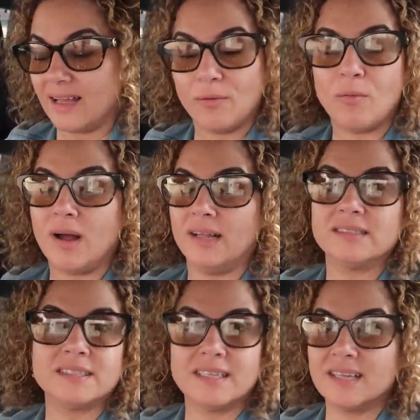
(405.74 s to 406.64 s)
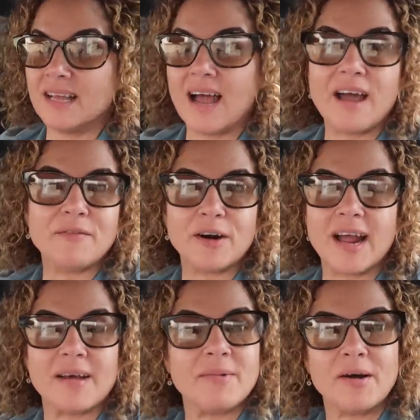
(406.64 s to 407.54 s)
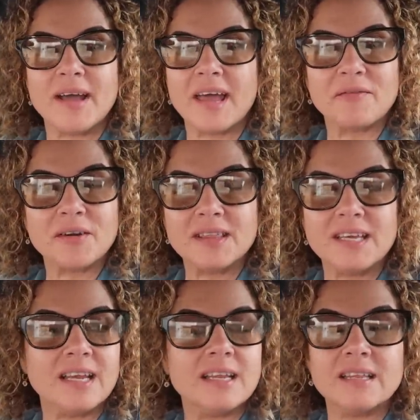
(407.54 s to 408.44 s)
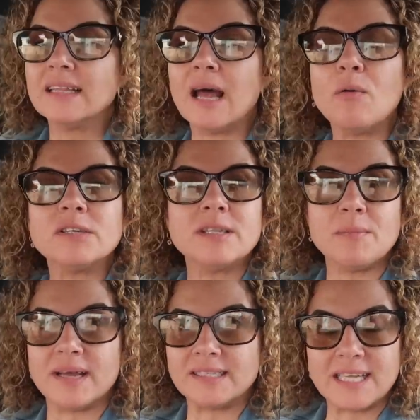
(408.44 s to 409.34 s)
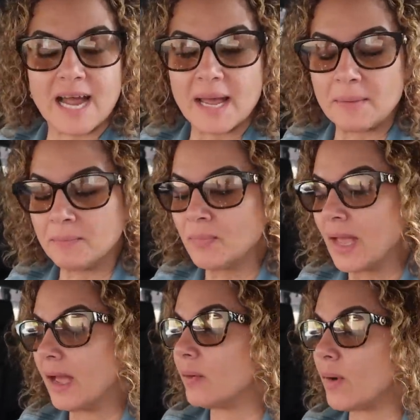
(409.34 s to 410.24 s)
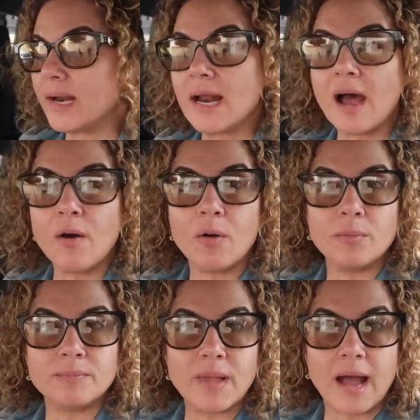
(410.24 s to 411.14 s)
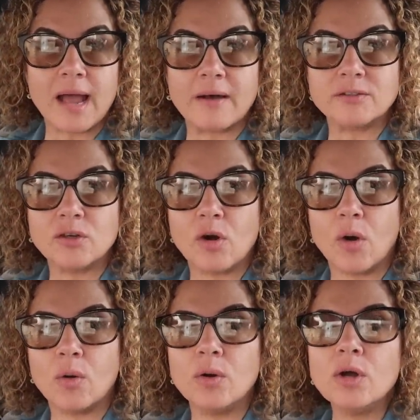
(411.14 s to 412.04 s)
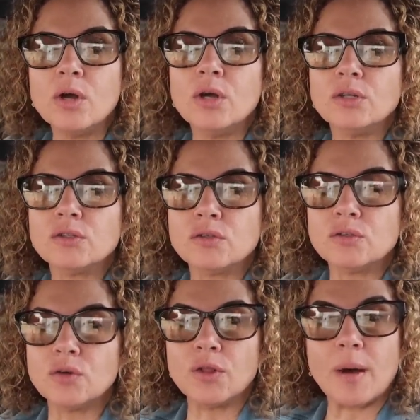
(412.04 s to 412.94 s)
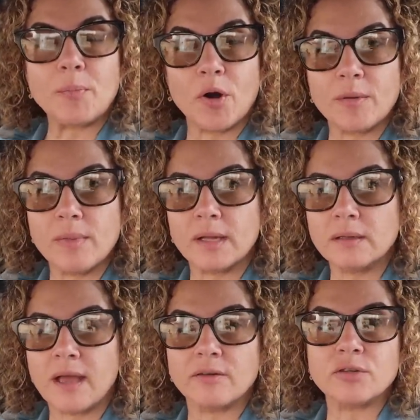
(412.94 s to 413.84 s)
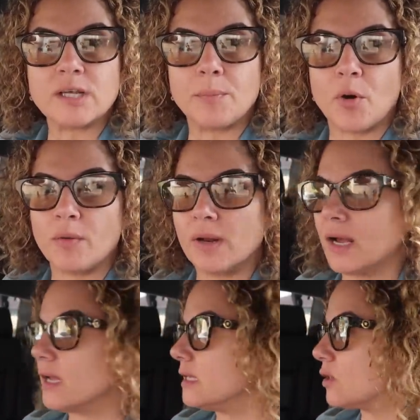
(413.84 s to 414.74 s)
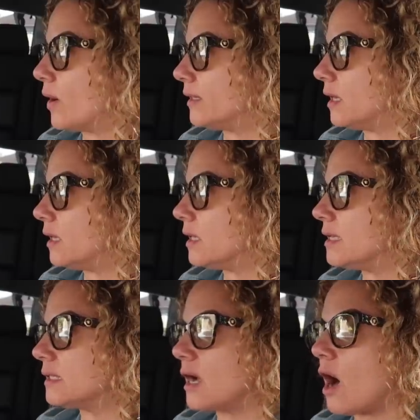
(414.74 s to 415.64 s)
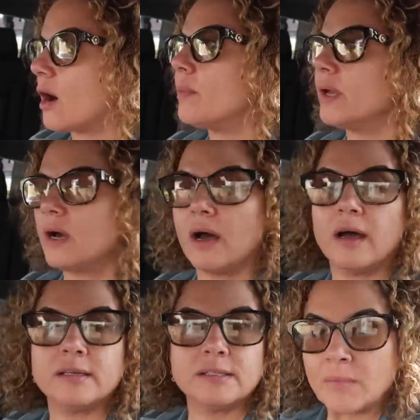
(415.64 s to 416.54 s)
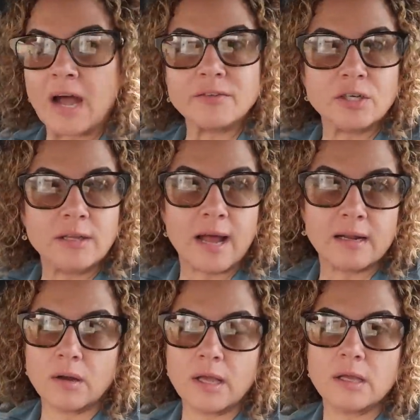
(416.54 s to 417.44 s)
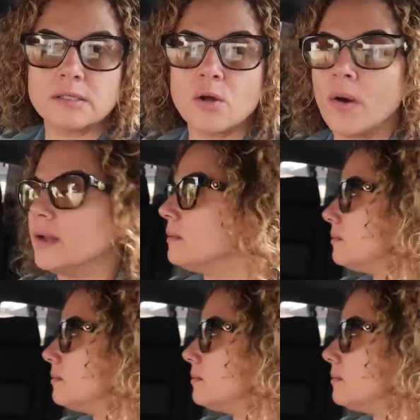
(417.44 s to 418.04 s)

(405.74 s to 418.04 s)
Well, I forgot about everything. That was the best time. And right now I have to go to the appointment, Kendry's appointment, and he's going in his car because after that he's going